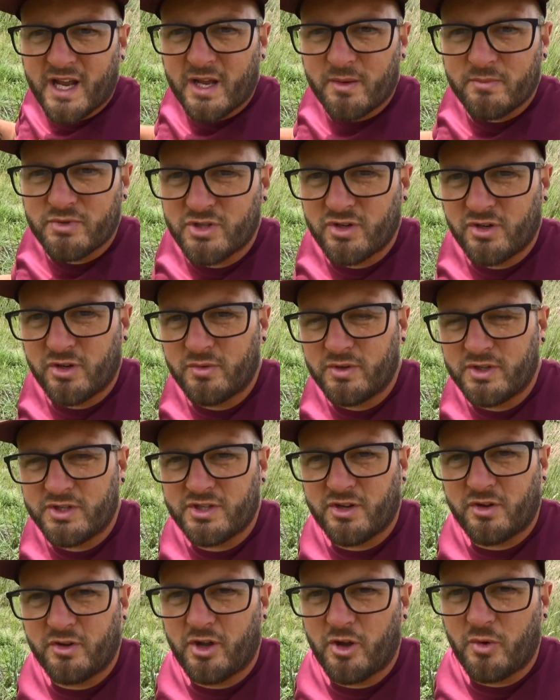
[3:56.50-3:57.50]
absolutely
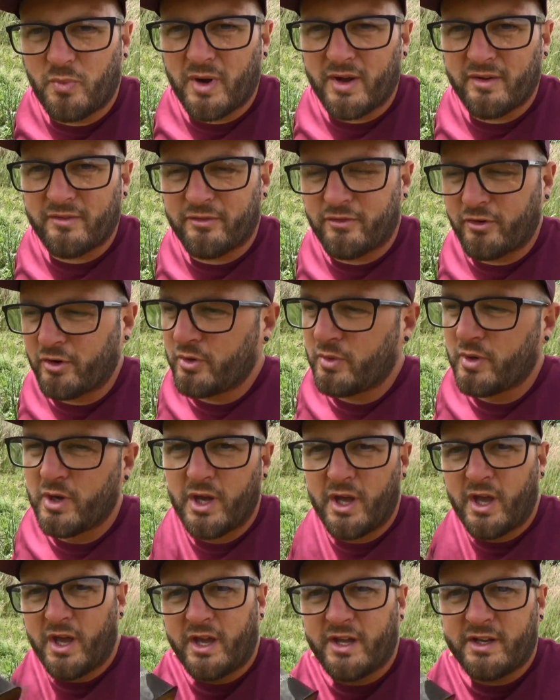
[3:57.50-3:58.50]
soaking wet through,
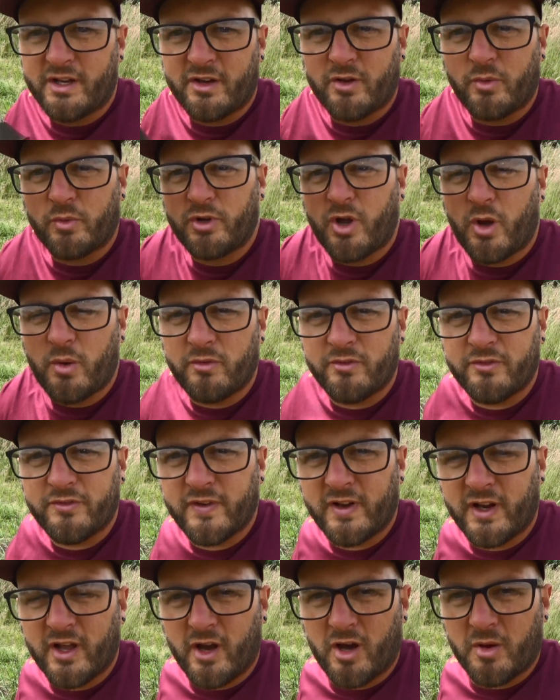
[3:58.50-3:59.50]
and then I'll go and
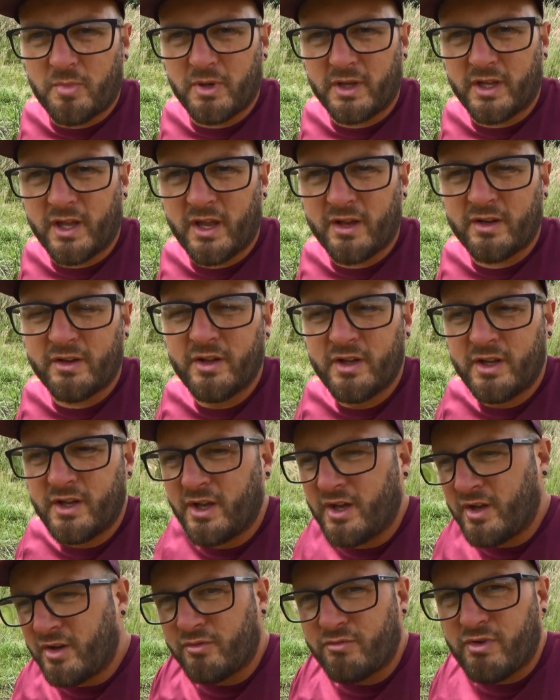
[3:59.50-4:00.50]
fill it up again,
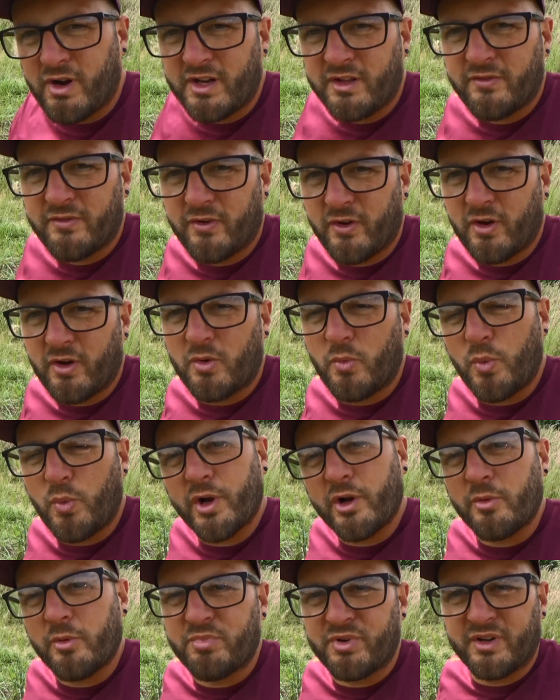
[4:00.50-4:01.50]
ready for
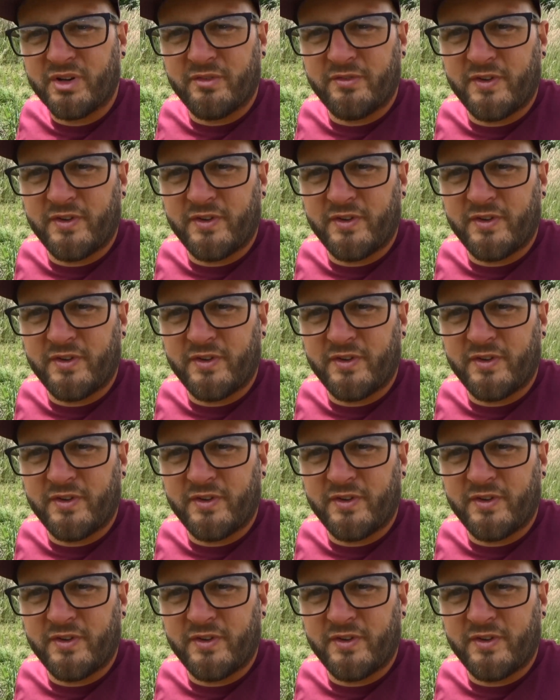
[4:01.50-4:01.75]
when I bring the